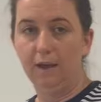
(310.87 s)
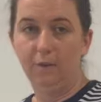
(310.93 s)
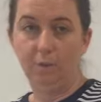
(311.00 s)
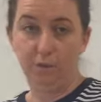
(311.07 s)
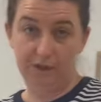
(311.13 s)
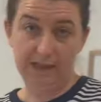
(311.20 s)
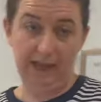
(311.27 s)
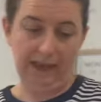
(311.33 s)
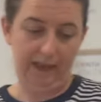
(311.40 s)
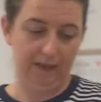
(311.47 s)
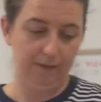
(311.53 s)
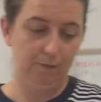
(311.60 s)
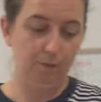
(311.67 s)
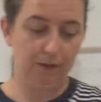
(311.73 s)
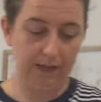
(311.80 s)
we'll see.
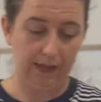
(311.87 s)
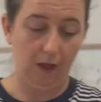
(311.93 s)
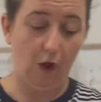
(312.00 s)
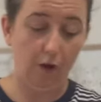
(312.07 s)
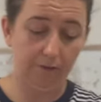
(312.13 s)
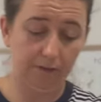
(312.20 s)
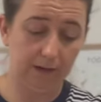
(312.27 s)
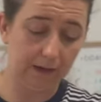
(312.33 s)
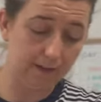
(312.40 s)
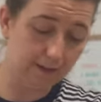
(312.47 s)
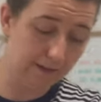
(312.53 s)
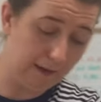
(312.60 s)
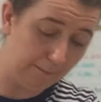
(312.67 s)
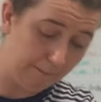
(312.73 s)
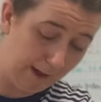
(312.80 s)
We'll see. Hopefully it
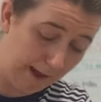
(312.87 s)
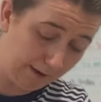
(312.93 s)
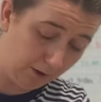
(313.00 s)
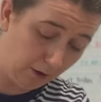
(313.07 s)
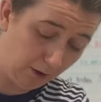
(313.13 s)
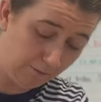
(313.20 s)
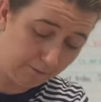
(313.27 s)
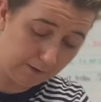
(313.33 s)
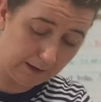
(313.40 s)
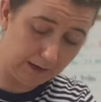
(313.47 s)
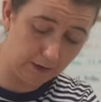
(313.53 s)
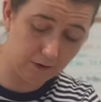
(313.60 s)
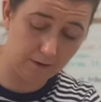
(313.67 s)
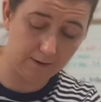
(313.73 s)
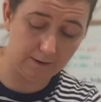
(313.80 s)
doesn't come back. Hopefully
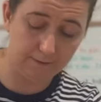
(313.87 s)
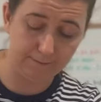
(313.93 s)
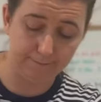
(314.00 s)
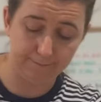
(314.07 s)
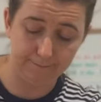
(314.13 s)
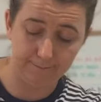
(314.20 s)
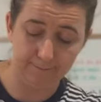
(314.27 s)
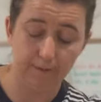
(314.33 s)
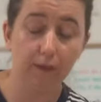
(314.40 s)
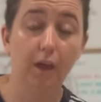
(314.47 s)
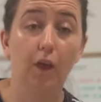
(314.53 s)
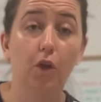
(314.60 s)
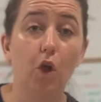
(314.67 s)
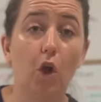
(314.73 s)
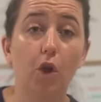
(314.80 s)
it just
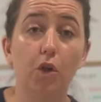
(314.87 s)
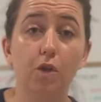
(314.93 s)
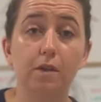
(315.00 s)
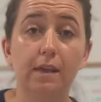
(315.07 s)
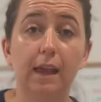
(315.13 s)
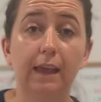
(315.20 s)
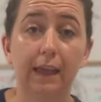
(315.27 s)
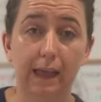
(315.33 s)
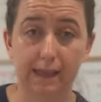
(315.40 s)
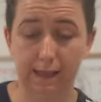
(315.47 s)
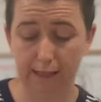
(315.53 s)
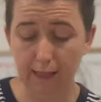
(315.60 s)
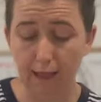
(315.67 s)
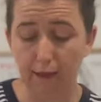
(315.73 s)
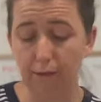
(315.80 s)
goes and
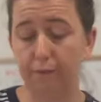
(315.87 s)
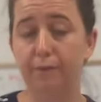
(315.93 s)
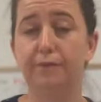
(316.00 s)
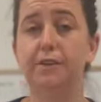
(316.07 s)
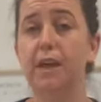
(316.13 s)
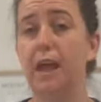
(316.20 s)
gets loved